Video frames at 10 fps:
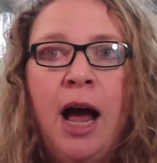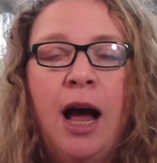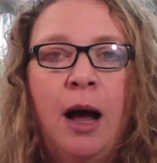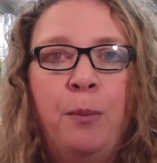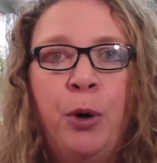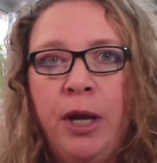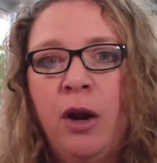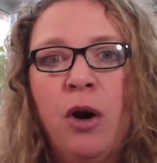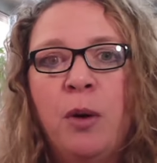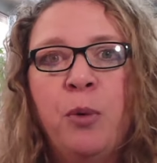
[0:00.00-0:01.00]
uh, putting
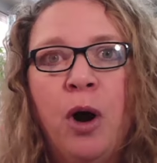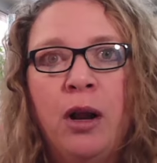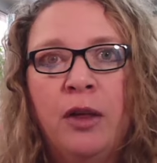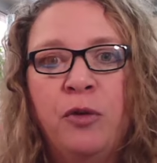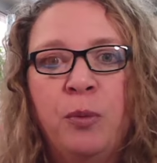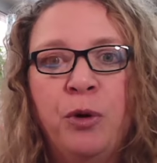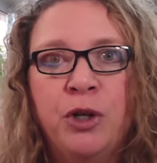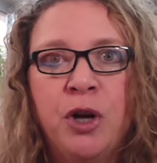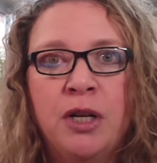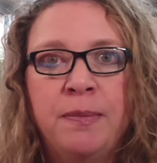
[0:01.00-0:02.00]
it on a product through
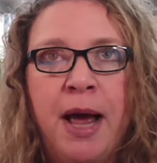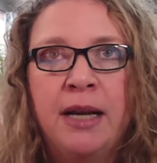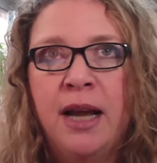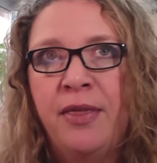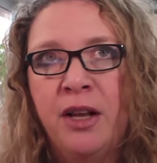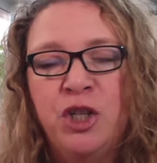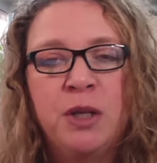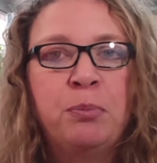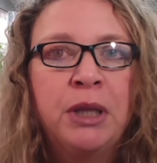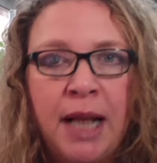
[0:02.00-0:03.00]
print on demand, and then
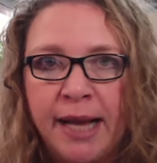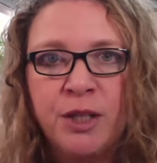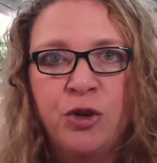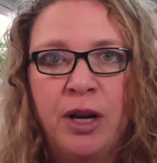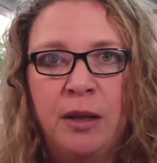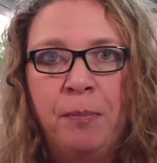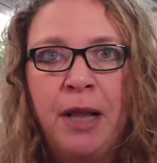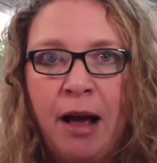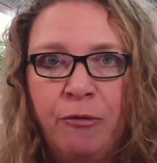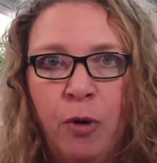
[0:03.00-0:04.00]
just plastering the
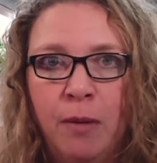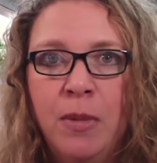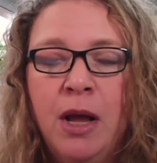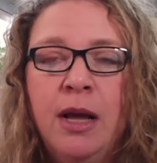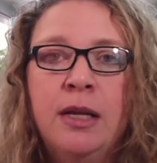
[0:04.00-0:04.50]
platform.